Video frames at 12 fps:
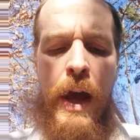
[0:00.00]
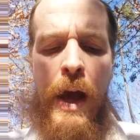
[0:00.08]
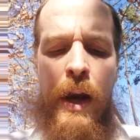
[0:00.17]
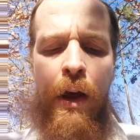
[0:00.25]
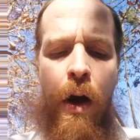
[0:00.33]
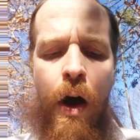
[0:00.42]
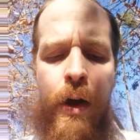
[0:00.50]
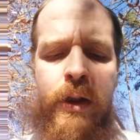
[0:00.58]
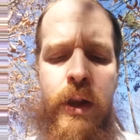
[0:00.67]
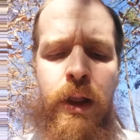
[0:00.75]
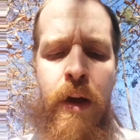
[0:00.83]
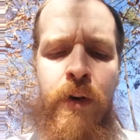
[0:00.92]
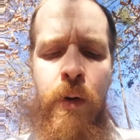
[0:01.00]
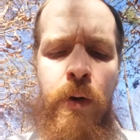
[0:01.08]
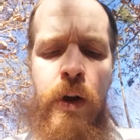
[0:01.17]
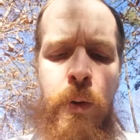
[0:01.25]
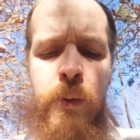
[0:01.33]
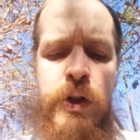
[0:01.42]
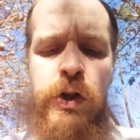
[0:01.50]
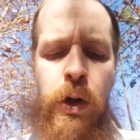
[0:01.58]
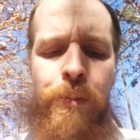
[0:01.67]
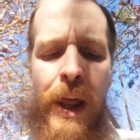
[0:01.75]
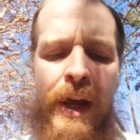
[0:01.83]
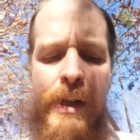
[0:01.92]
and God, the lover, which
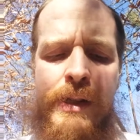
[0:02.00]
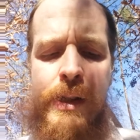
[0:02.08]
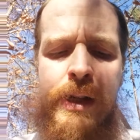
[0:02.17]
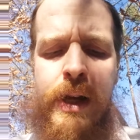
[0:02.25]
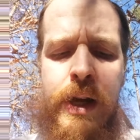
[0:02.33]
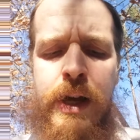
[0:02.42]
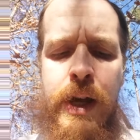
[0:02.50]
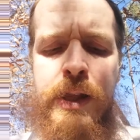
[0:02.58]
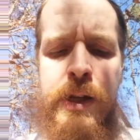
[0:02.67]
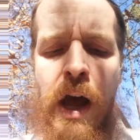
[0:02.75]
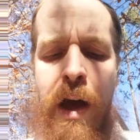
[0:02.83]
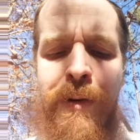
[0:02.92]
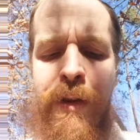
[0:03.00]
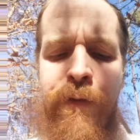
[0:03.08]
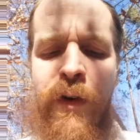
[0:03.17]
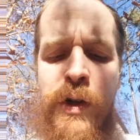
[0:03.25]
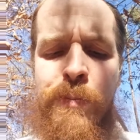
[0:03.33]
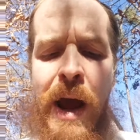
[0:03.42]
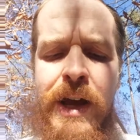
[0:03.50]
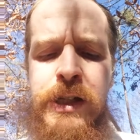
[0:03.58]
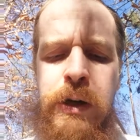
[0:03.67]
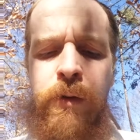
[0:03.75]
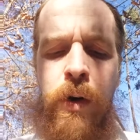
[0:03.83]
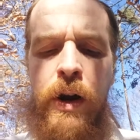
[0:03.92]
took place in the time of the first
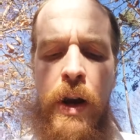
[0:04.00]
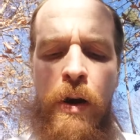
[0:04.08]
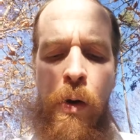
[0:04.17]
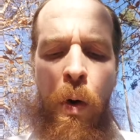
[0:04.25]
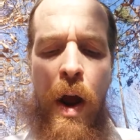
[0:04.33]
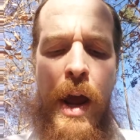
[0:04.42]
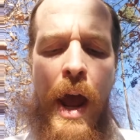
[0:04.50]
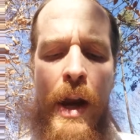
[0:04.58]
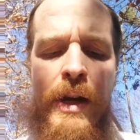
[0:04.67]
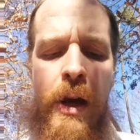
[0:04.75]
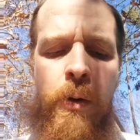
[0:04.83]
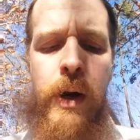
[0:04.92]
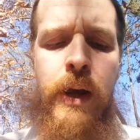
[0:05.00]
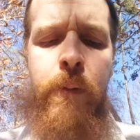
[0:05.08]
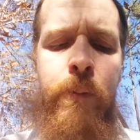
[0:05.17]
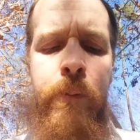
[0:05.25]
Passover in gray antiquity,